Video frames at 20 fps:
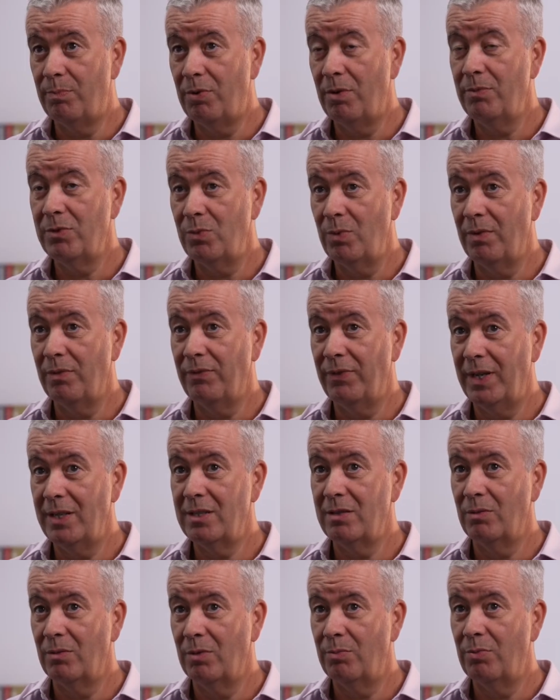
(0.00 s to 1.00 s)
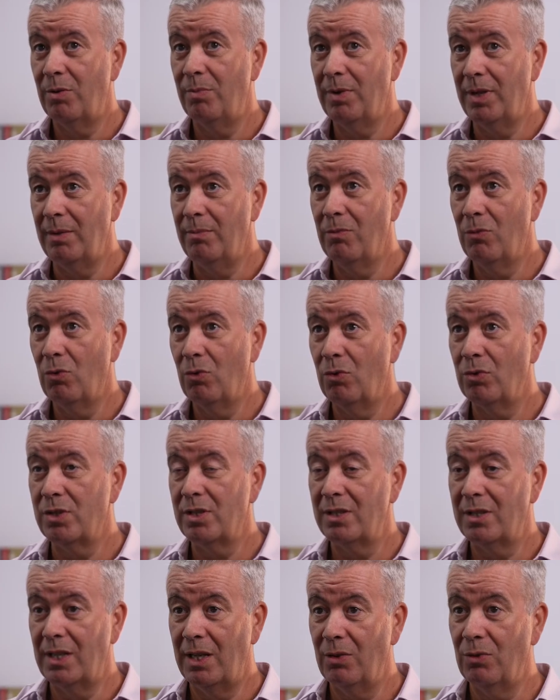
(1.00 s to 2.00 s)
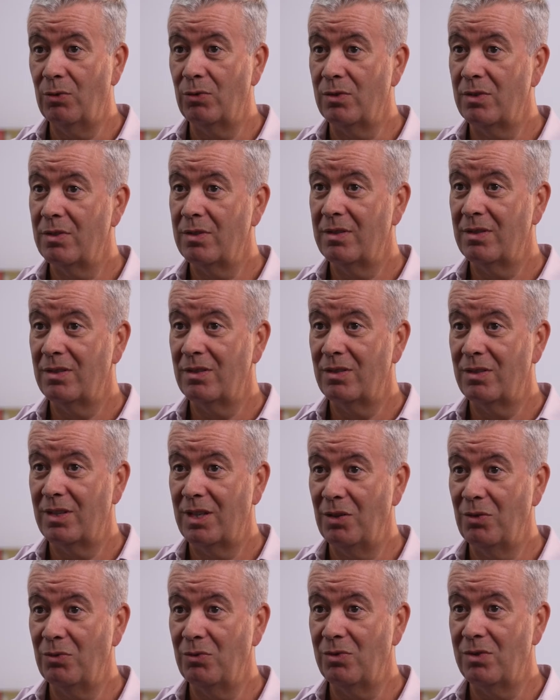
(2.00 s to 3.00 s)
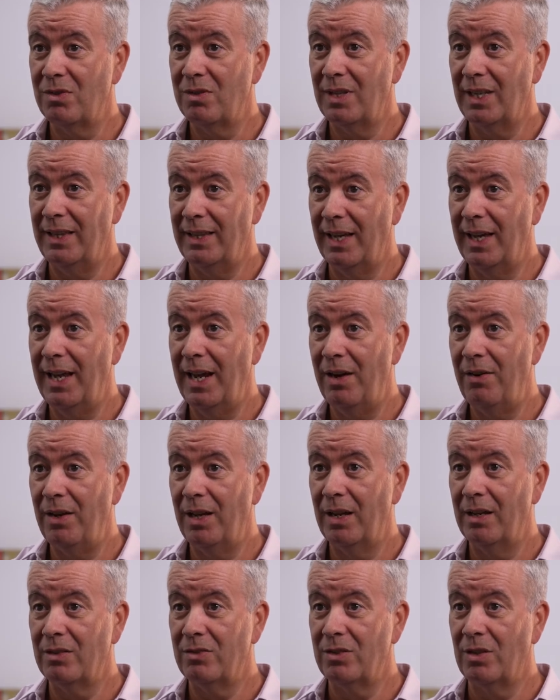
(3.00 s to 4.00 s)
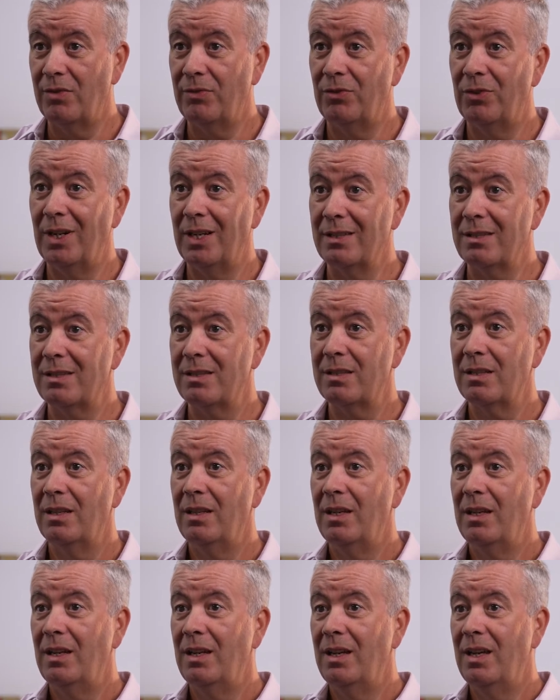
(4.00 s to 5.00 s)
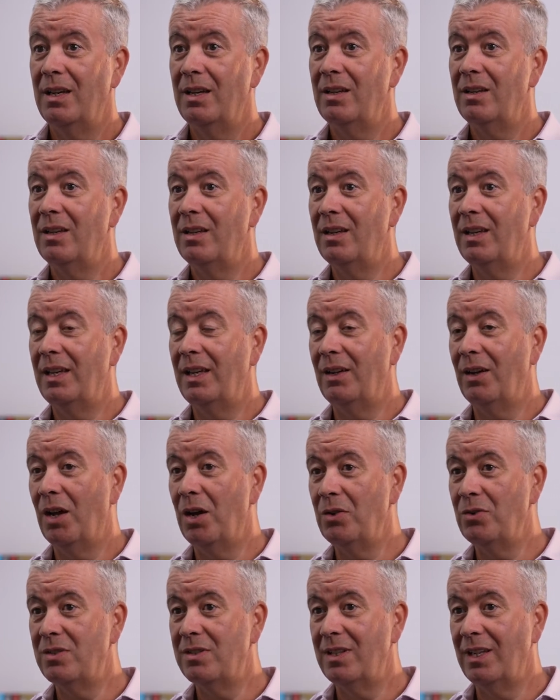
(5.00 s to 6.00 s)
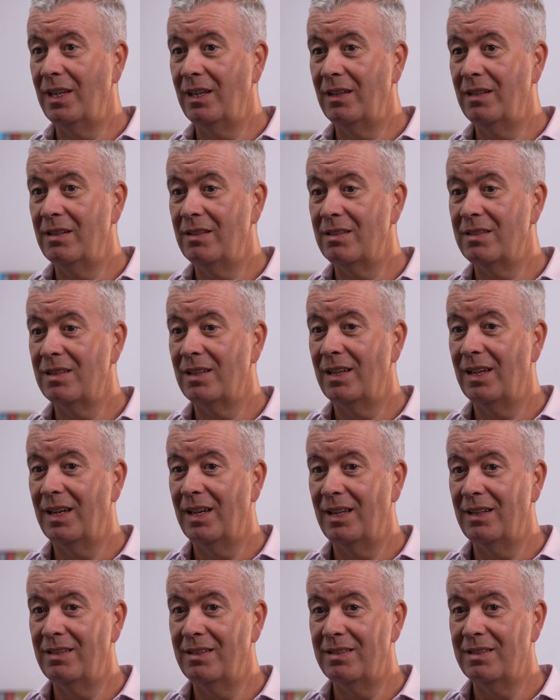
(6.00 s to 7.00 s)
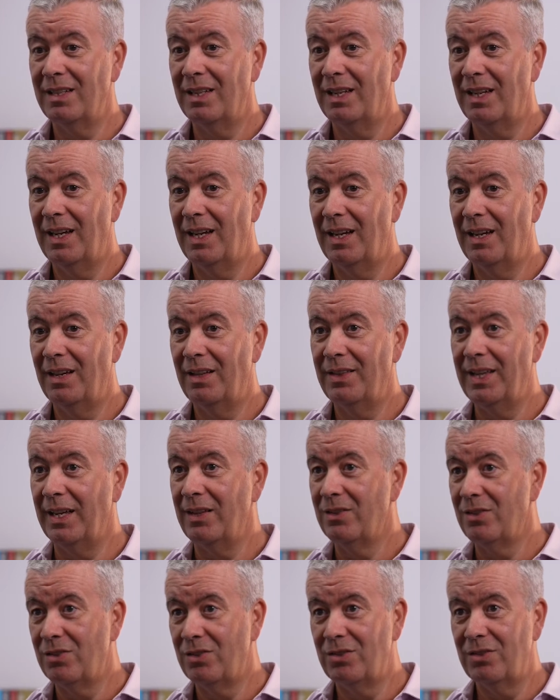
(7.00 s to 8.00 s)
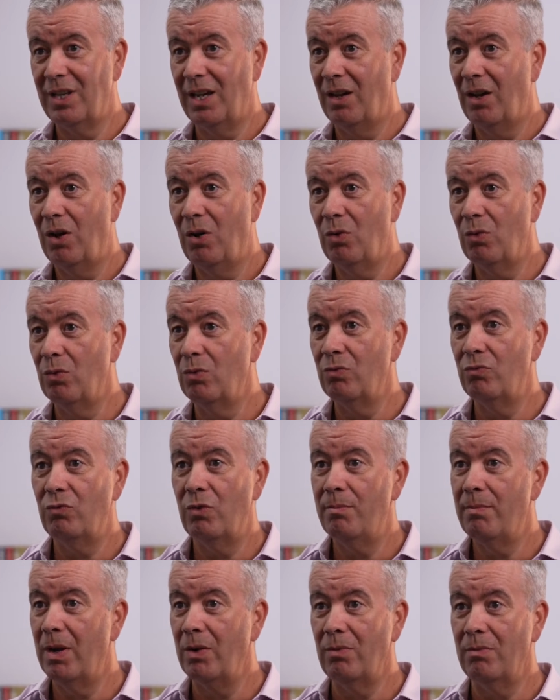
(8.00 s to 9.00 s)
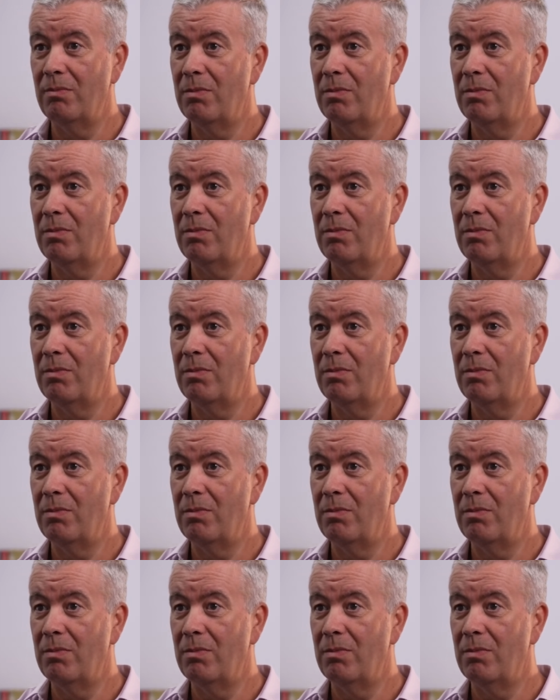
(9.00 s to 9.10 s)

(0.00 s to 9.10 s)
Problems we were facing were probably more skills in that area. So for us, yeah, hosting and that's that whole remote